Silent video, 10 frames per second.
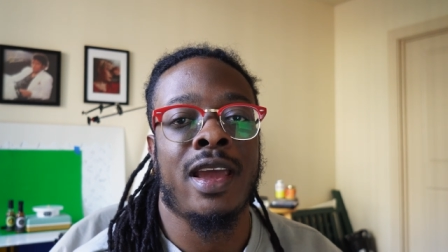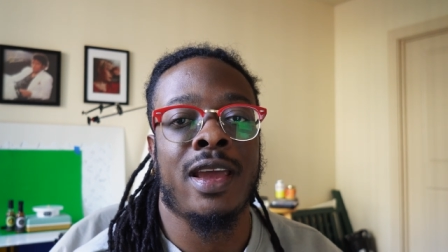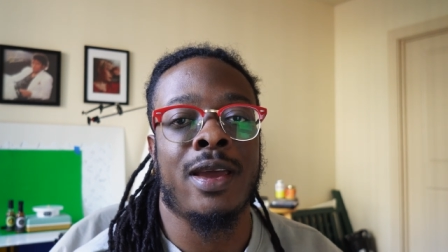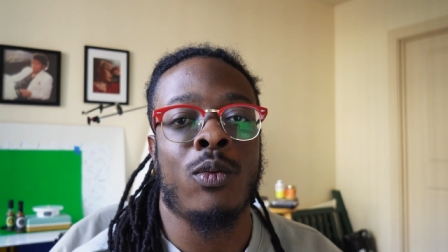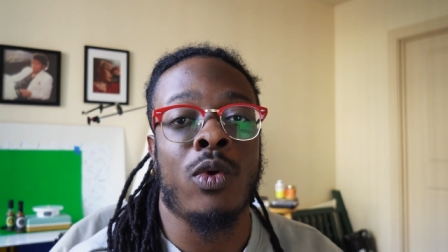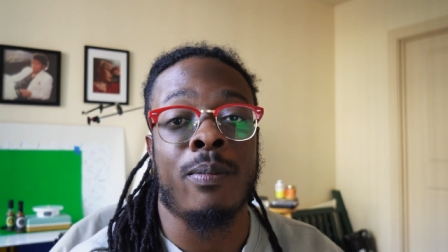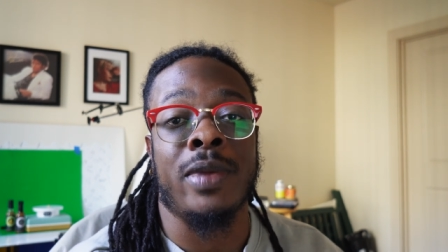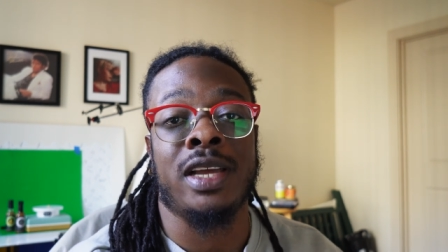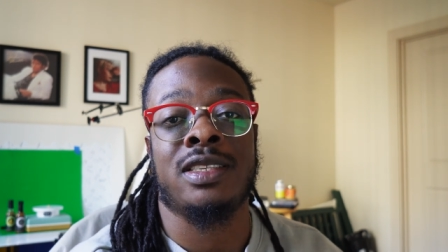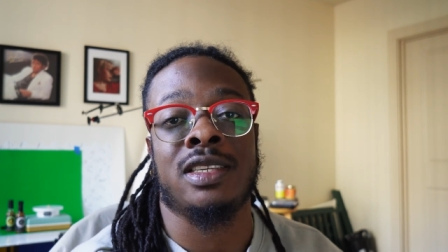and what
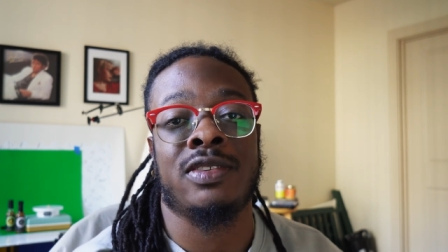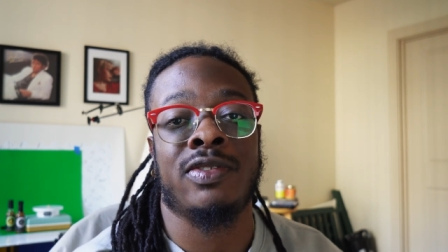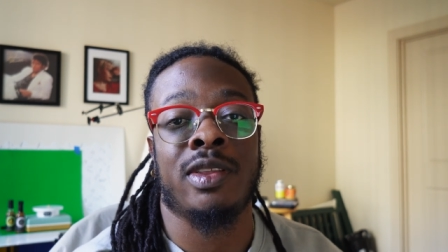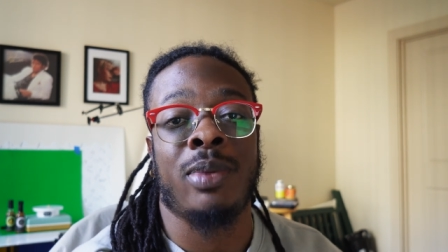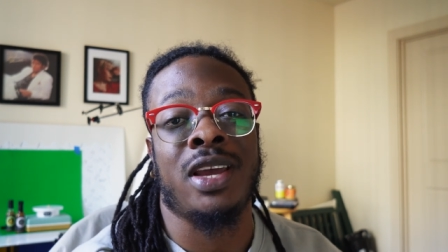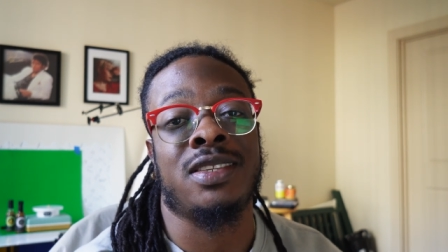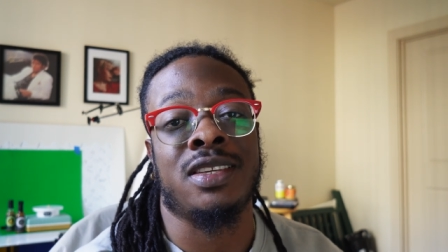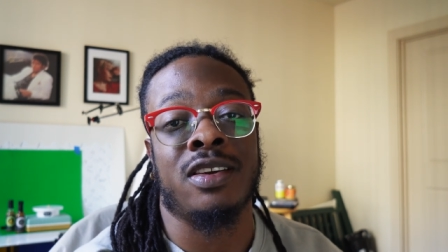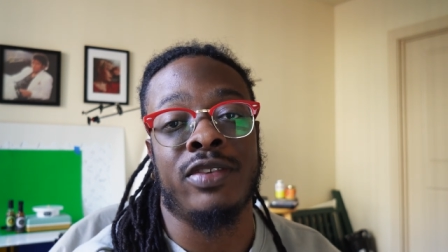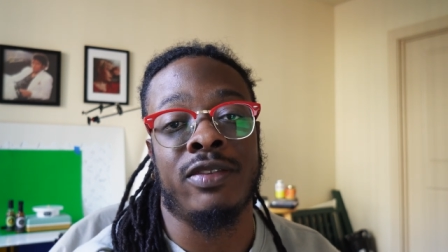makes sense for the
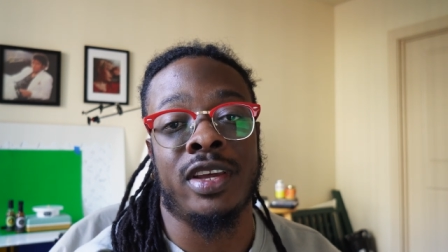pacing of your